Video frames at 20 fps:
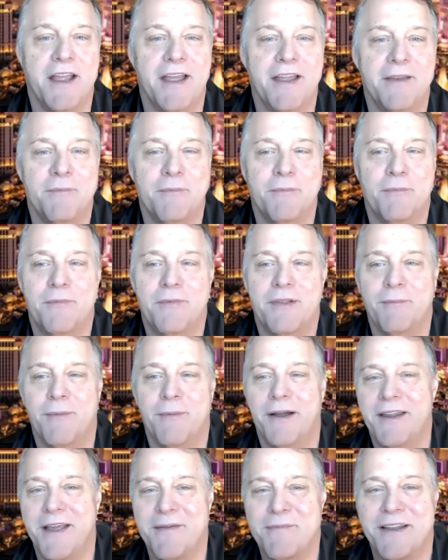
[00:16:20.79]
And
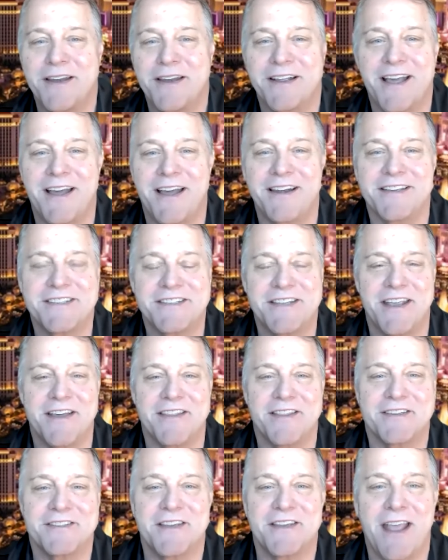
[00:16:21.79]
Monty, I'm going to kind of stay
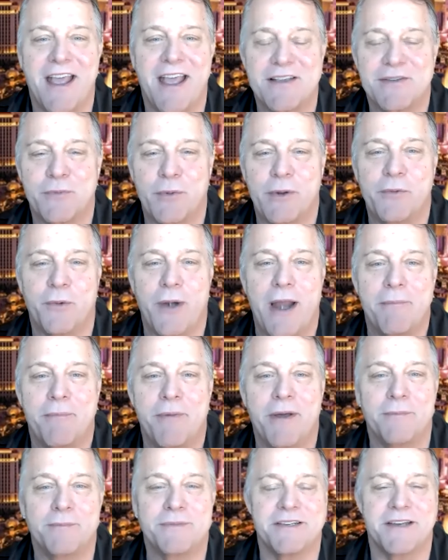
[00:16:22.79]
on the same as we wrap
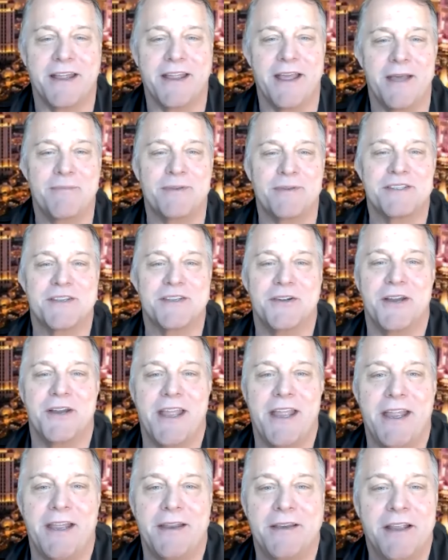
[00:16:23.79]
up today, episode
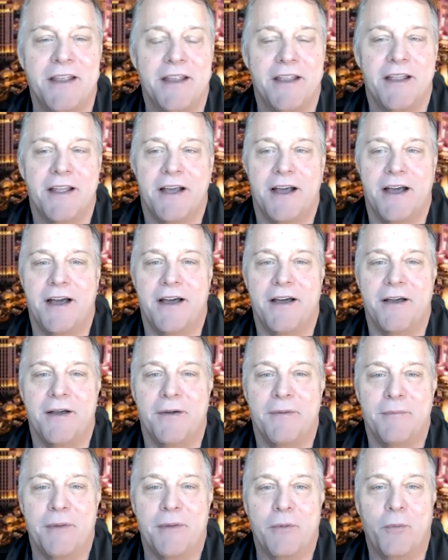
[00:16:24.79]
8.
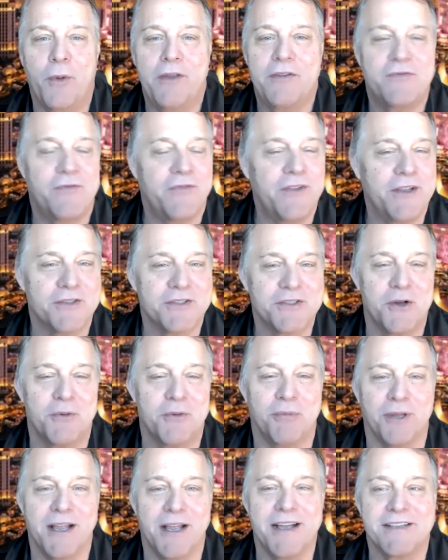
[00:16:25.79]
We feel so
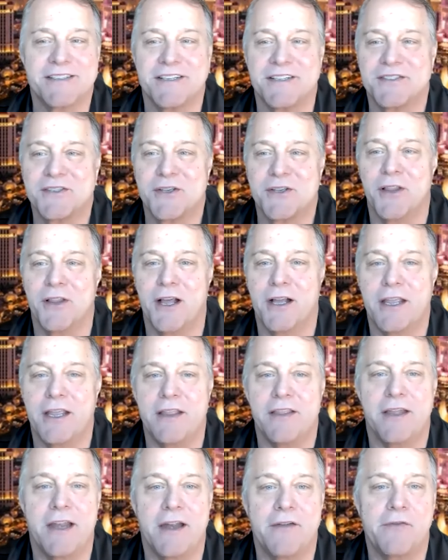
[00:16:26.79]
blessed and so
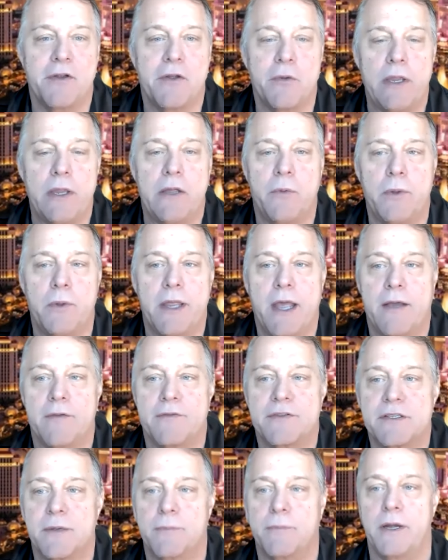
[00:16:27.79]
lucky that every week we
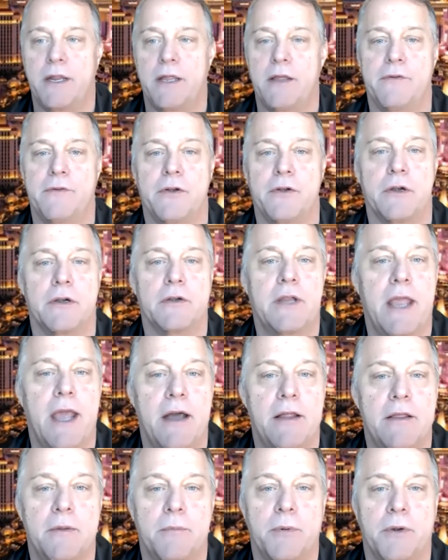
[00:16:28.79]
have somebody of your
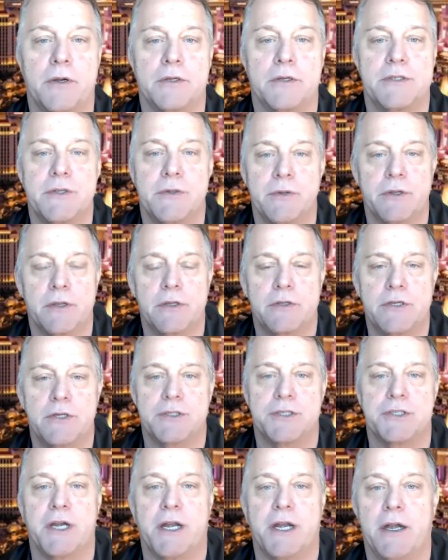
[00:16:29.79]
caliber to
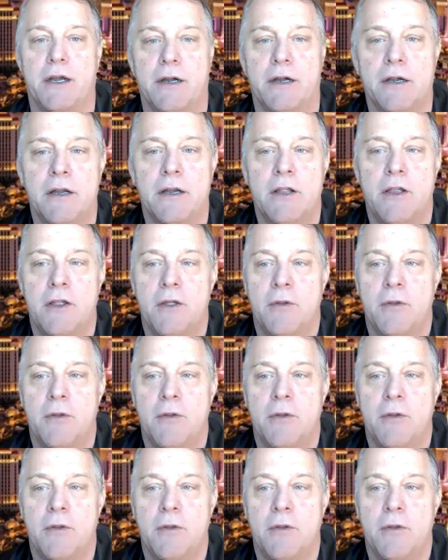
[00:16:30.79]
share.